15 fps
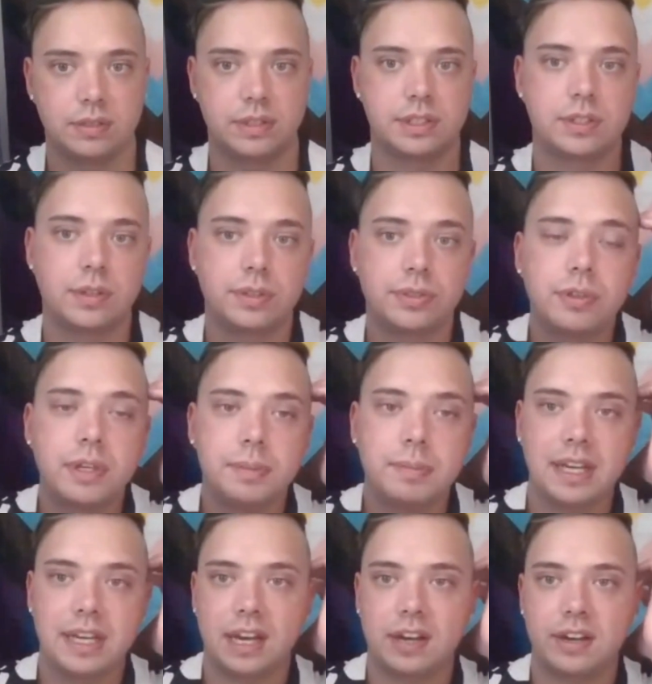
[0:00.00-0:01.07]
And so three
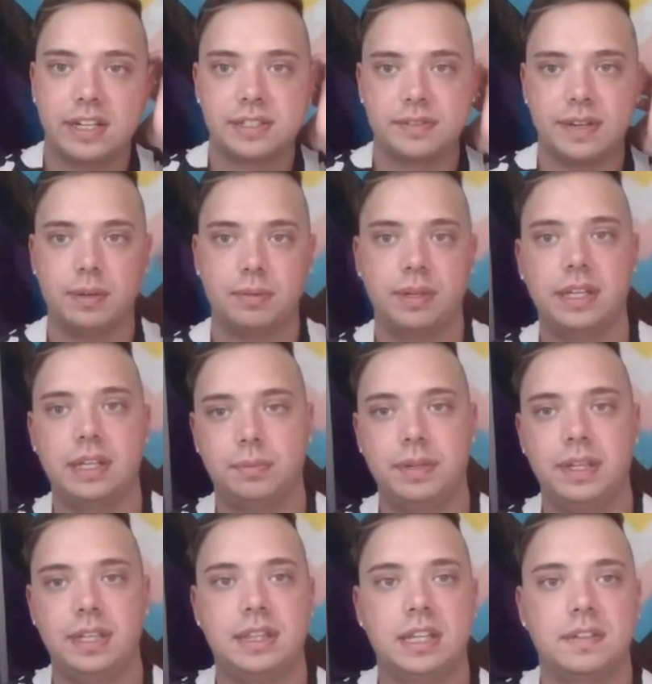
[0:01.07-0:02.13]
main areas, right?
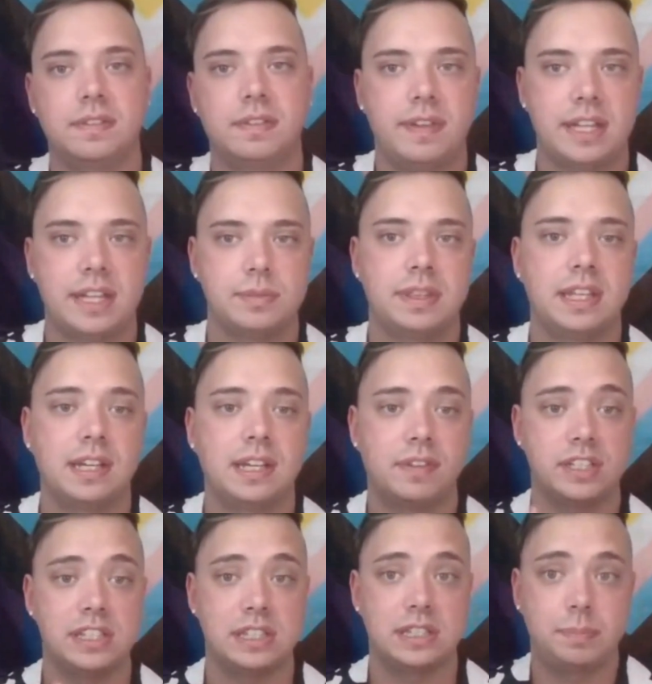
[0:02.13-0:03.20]
We think of events, we think of our
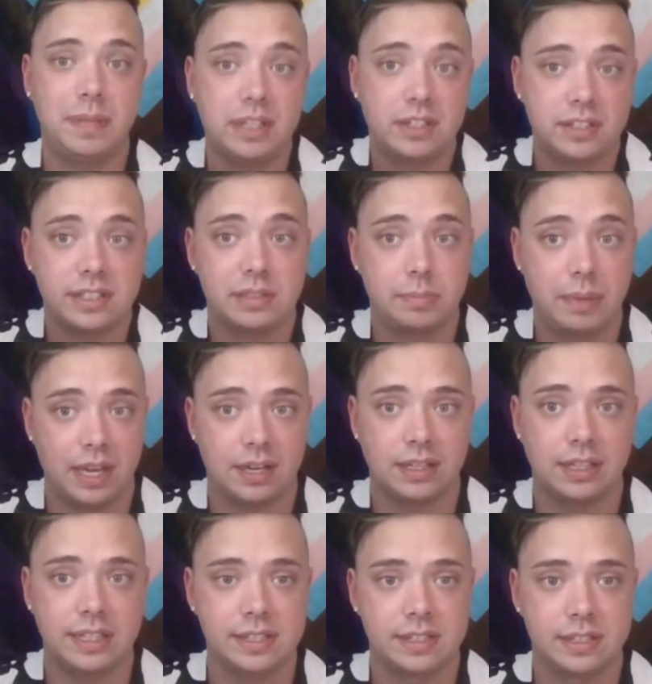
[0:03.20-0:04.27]
speakers and
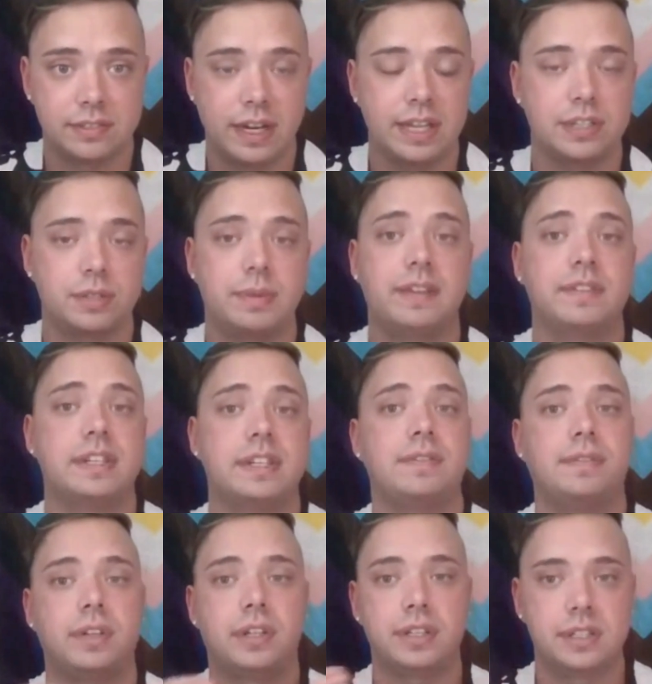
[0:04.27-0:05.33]
panelists, right? We have a
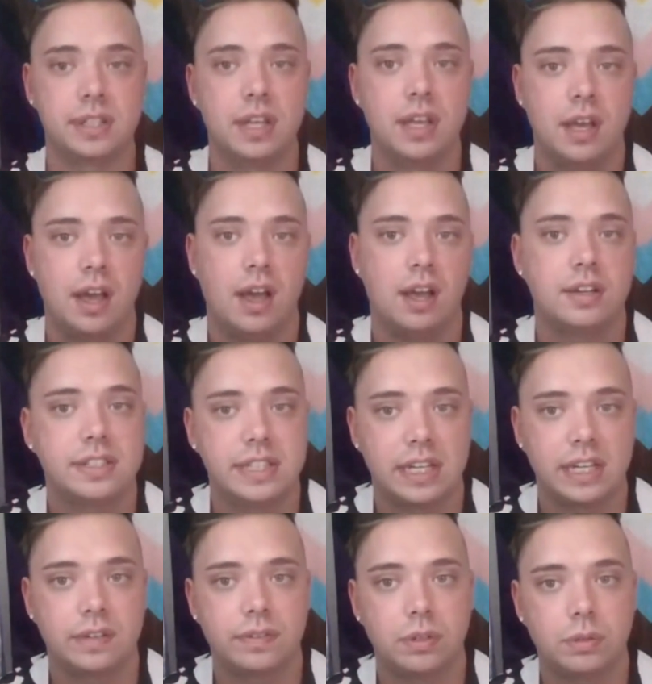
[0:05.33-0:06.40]
diverse
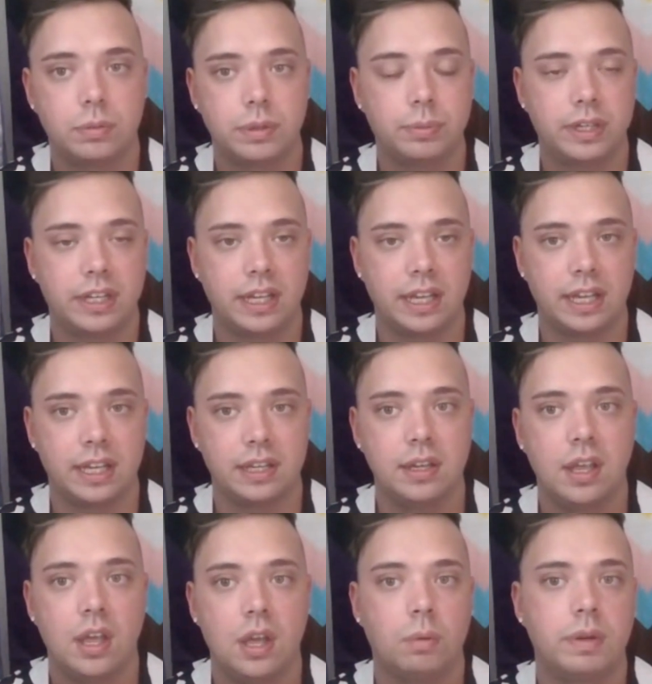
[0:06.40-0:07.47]
understanding of who we're bringing in.
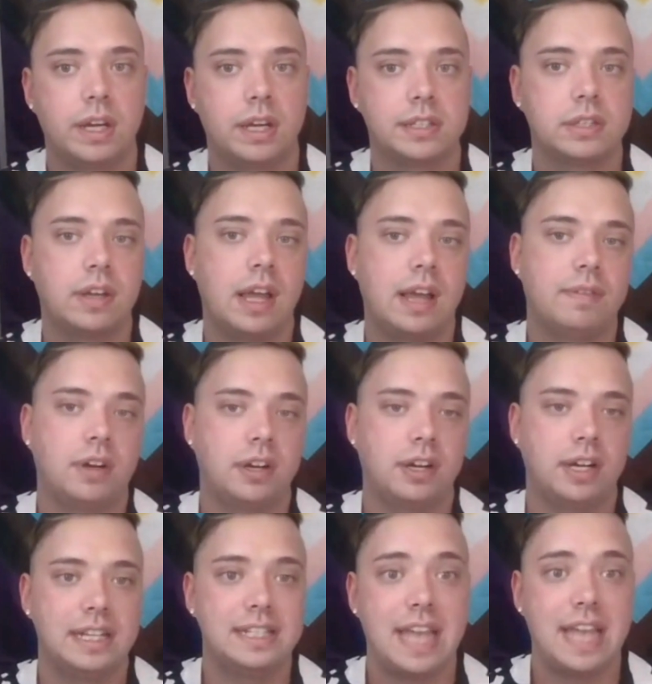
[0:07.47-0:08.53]
We also have
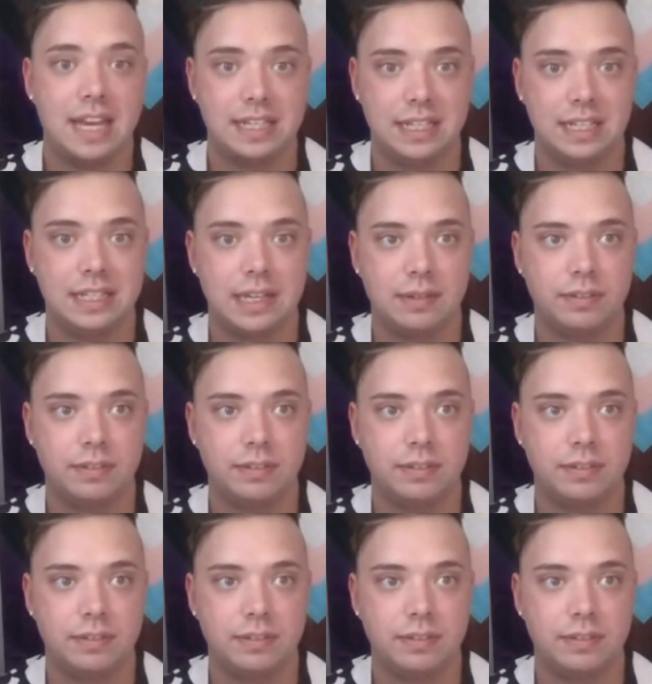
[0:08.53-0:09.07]
our attendee